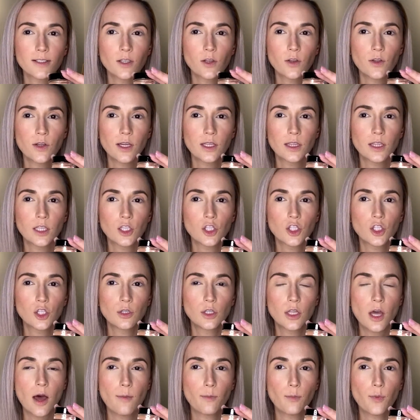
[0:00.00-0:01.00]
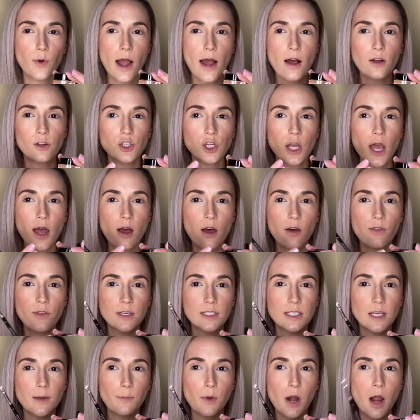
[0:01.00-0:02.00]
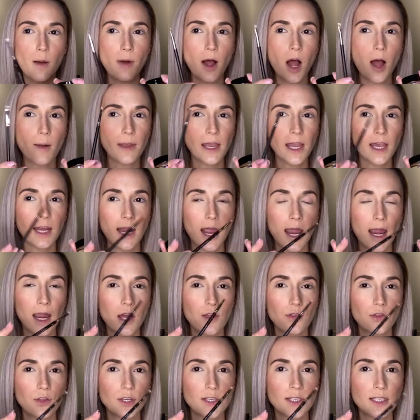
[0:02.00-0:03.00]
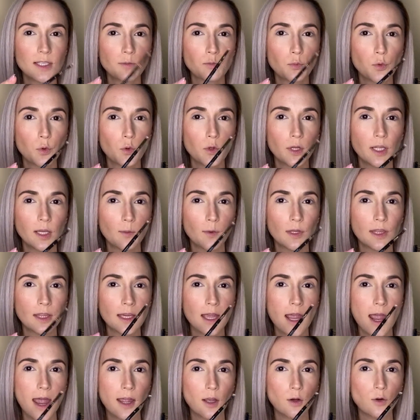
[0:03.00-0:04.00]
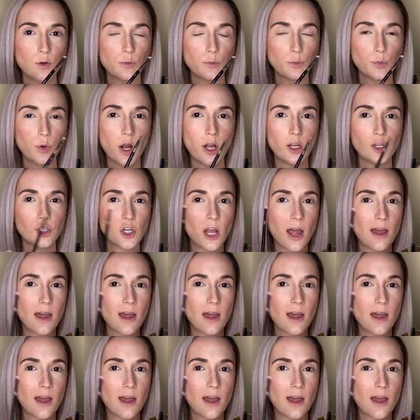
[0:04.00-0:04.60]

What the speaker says: So you get the brow gel, the Dip Brow Pomade, and the spoolie with the angled brush.